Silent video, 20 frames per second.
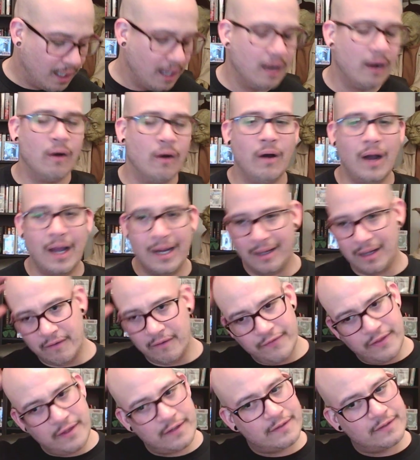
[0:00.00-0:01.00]
Oh, I
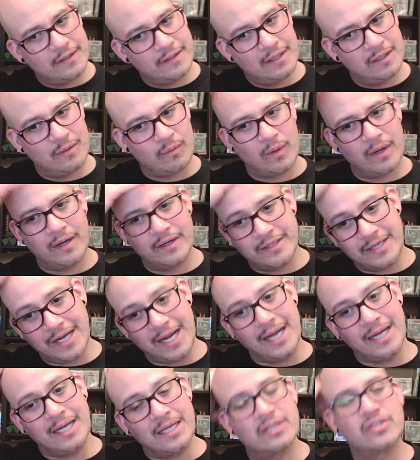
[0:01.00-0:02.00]
love this scene where
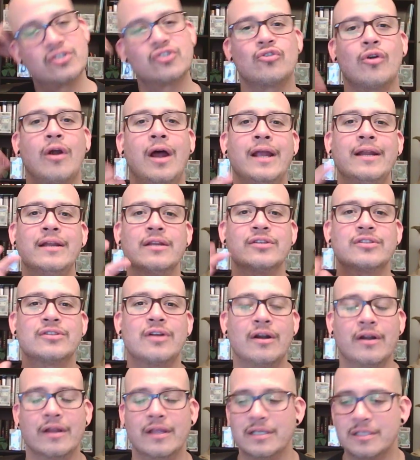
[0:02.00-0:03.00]
Danny is trying to
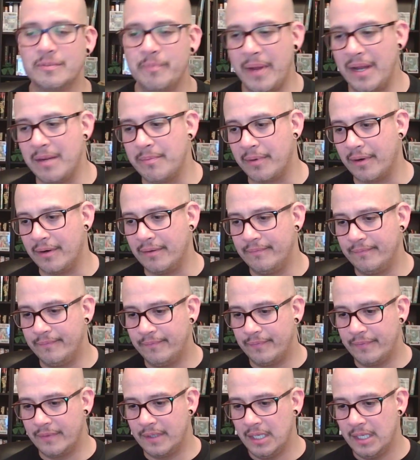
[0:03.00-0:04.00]
start his paper.
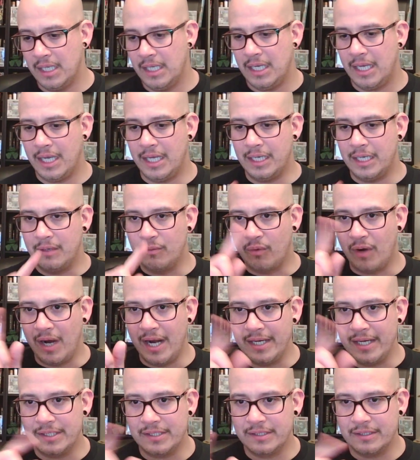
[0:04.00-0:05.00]
And he
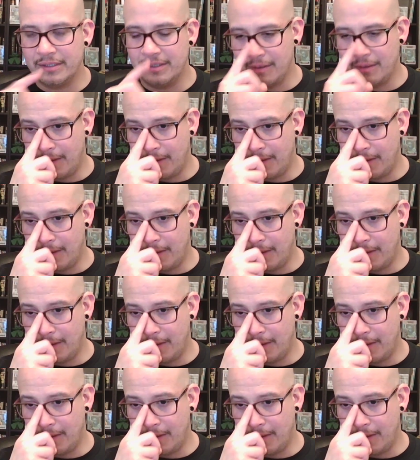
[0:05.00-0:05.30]
writes, you know,